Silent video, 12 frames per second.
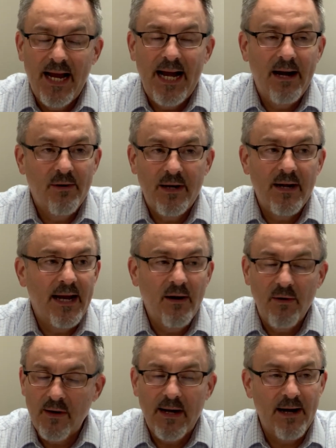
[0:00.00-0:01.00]

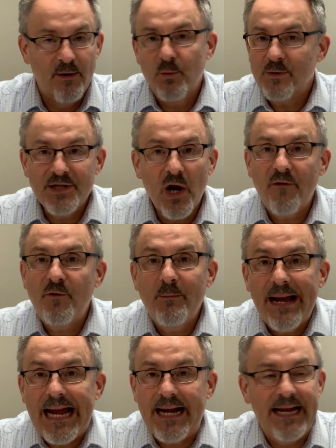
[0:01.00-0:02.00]
was an awful
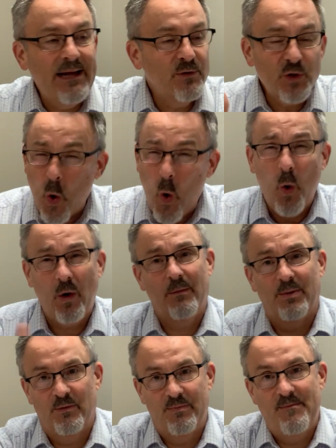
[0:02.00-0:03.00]
man. He was a
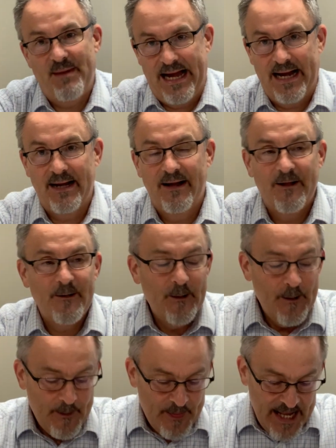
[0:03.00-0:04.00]
horrible man,
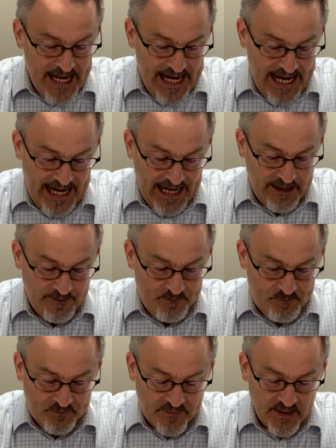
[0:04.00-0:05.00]
and
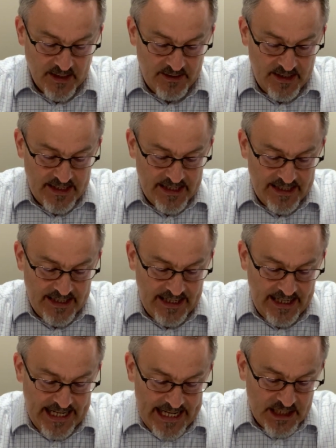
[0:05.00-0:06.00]

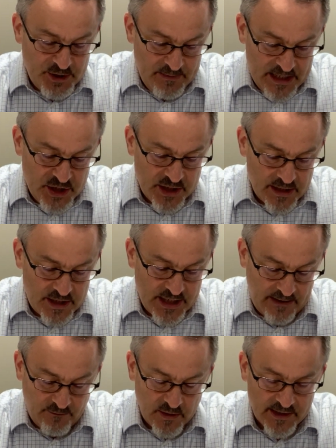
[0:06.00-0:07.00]
he is mentioned
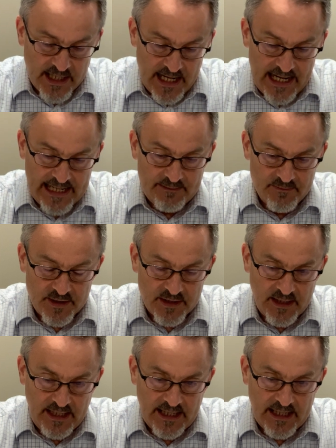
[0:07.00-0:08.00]
several times
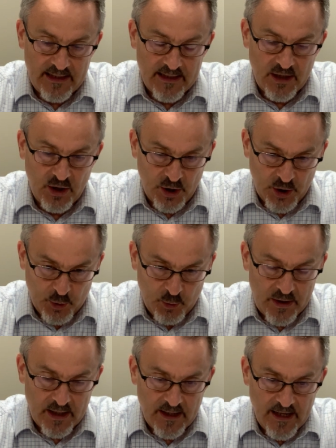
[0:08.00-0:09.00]
in
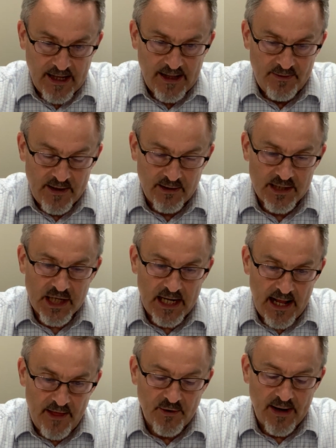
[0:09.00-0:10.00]
Luke. There is
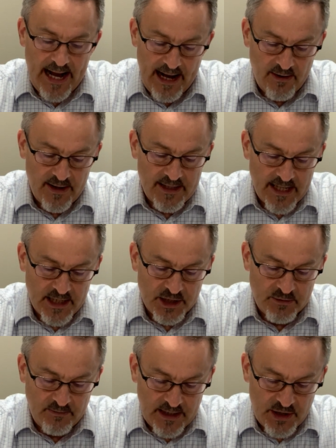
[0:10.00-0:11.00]
another Herod that
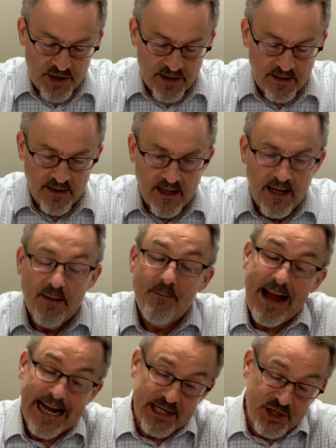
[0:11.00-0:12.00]
is mentioned
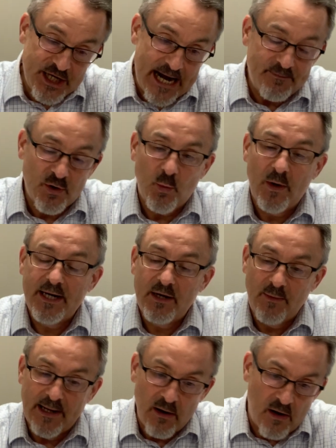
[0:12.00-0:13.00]
back in chapter 1
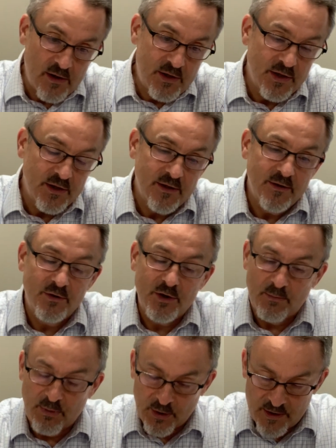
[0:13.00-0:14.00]
in regard to
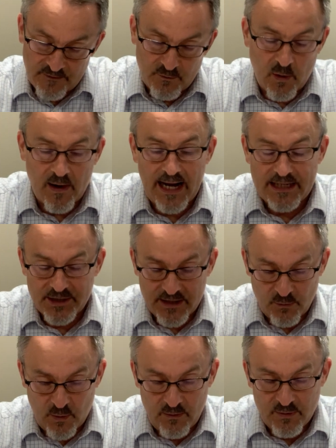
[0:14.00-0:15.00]
the birth of Christ
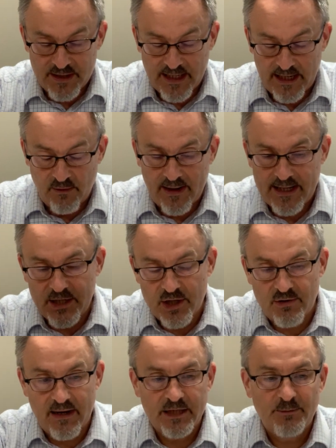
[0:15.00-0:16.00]
and what was getting ready to
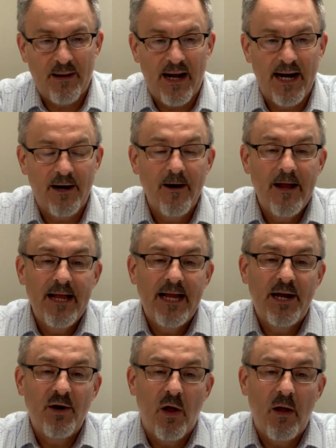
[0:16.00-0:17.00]
transpire
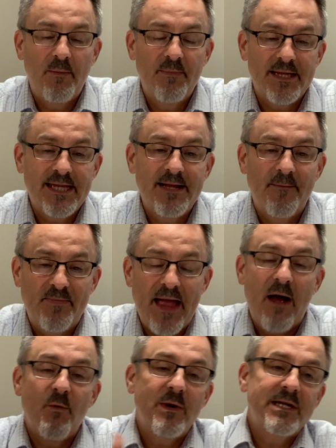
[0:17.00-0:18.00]
and all. But
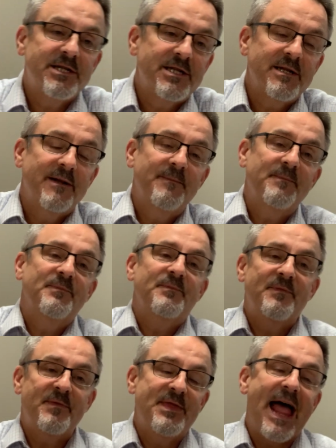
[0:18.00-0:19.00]
that was
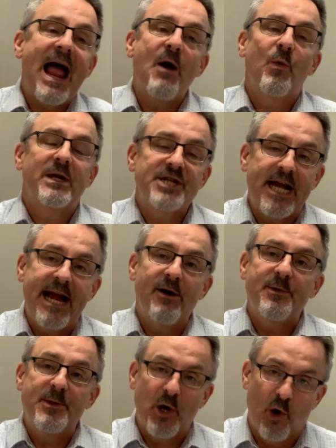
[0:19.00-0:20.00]

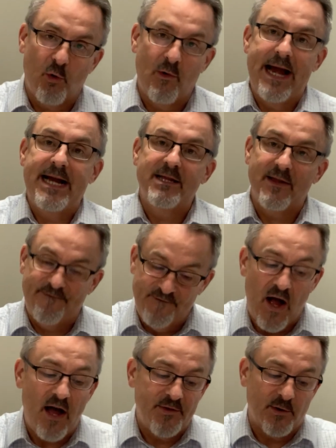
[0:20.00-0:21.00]
Herod the Great, the
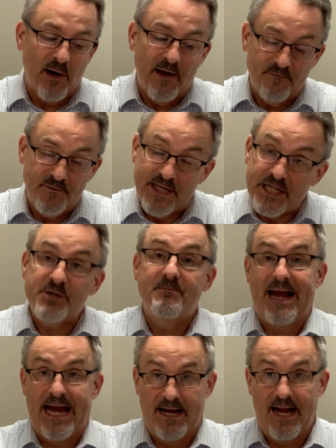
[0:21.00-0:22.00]
father of this
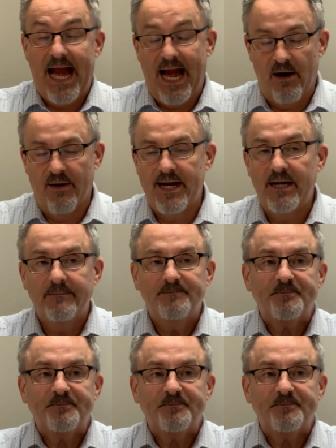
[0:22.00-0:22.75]
man, Herod,